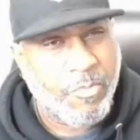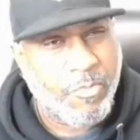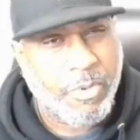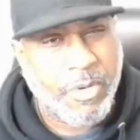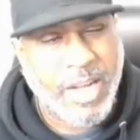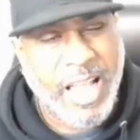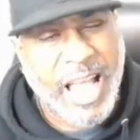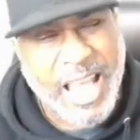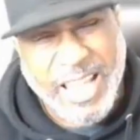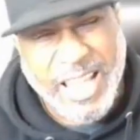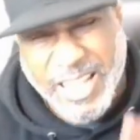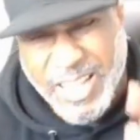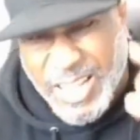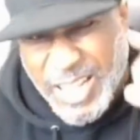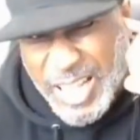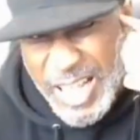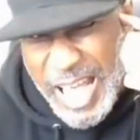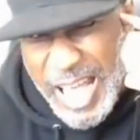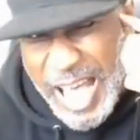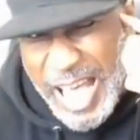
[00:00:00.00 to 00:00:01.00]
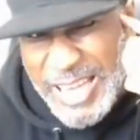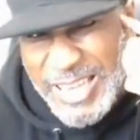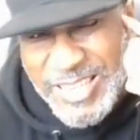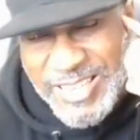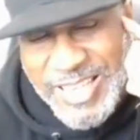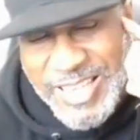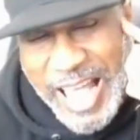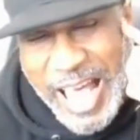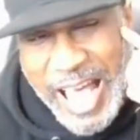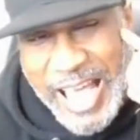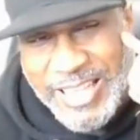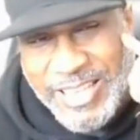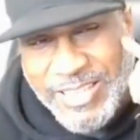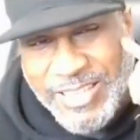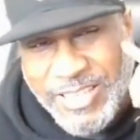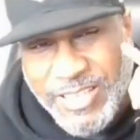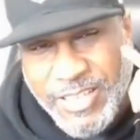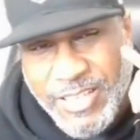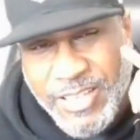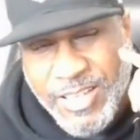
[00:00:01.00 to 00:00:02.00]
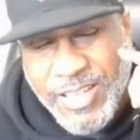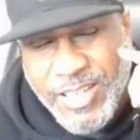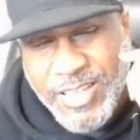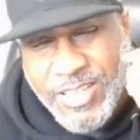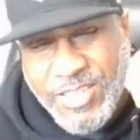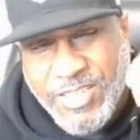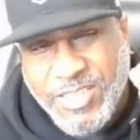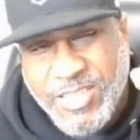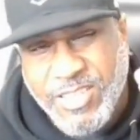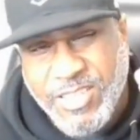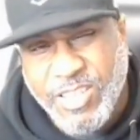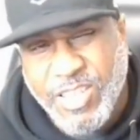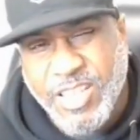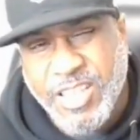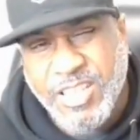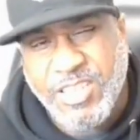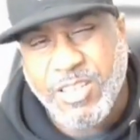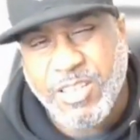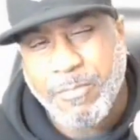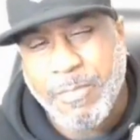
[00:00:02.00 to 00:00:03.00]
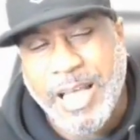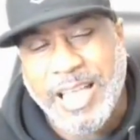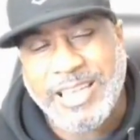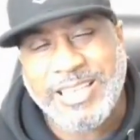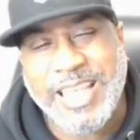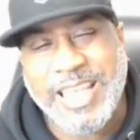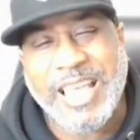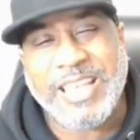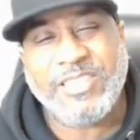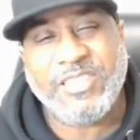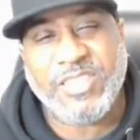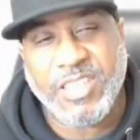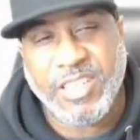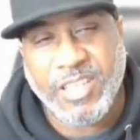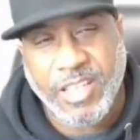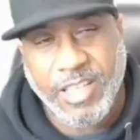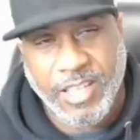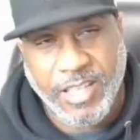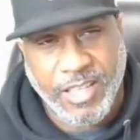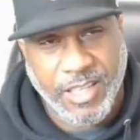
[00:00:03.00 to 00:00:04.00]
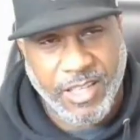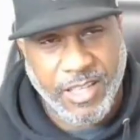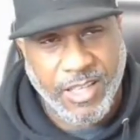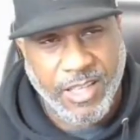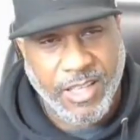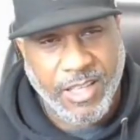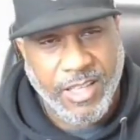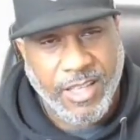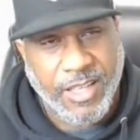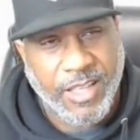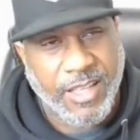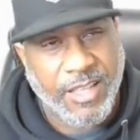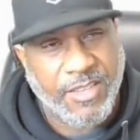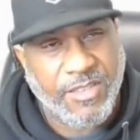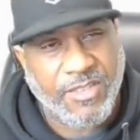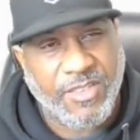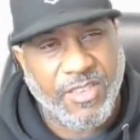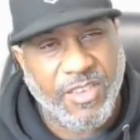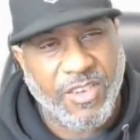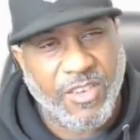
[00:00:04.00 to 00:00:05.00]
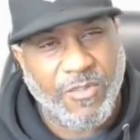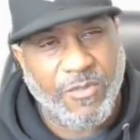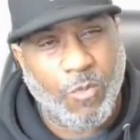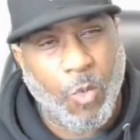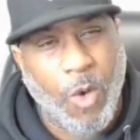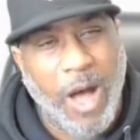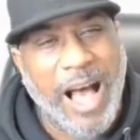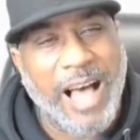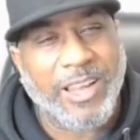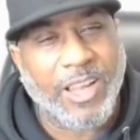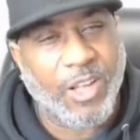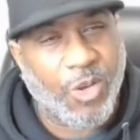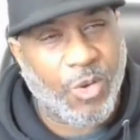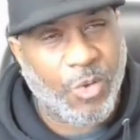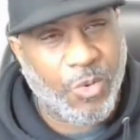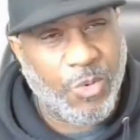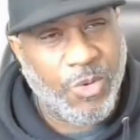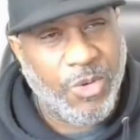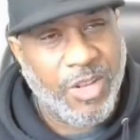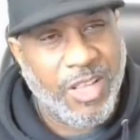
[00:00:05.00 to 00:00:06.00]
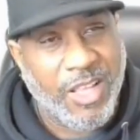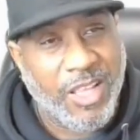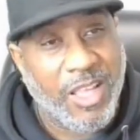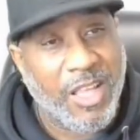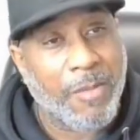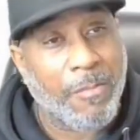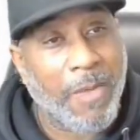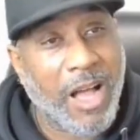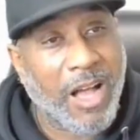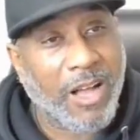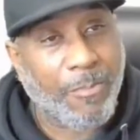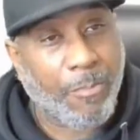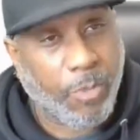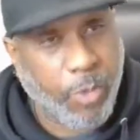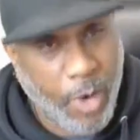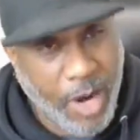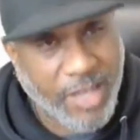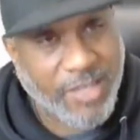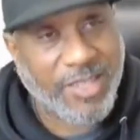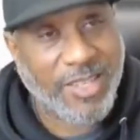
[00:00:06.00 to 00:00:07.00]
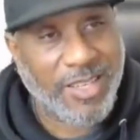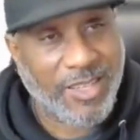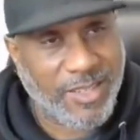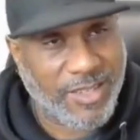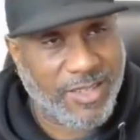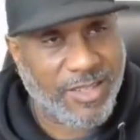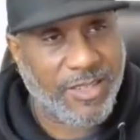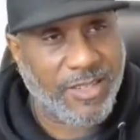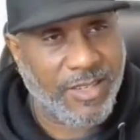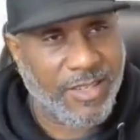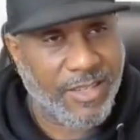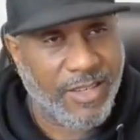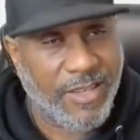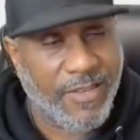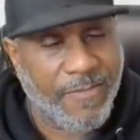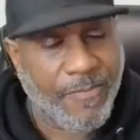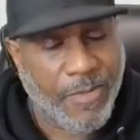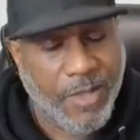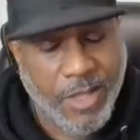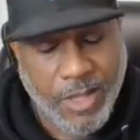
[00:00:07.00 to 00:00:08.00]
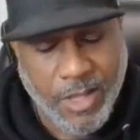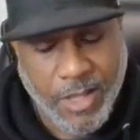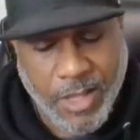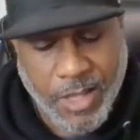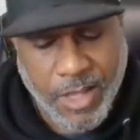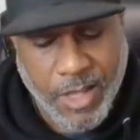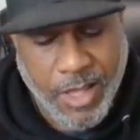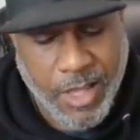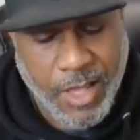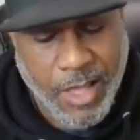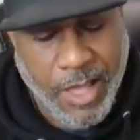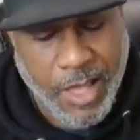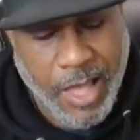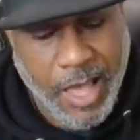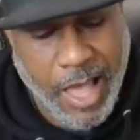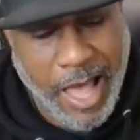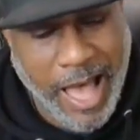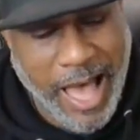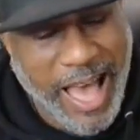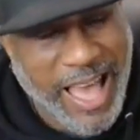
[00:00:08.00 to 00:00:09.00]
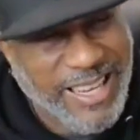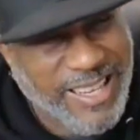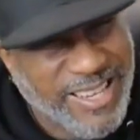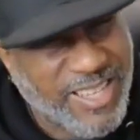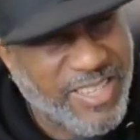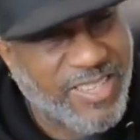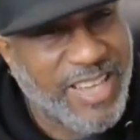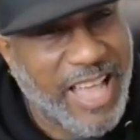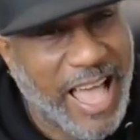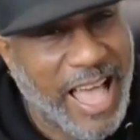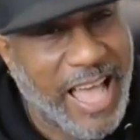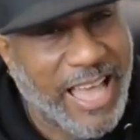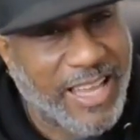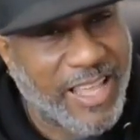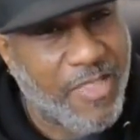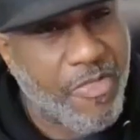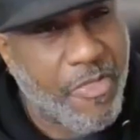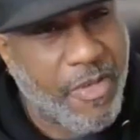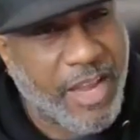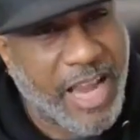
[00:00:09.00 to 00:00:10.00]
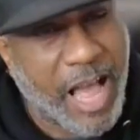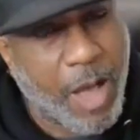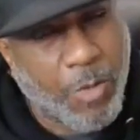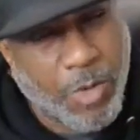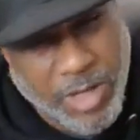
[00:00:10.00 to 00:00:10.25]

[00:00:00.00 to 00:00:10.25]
But I I decided to look into my destiny instead of wallow in my presence. I decided that I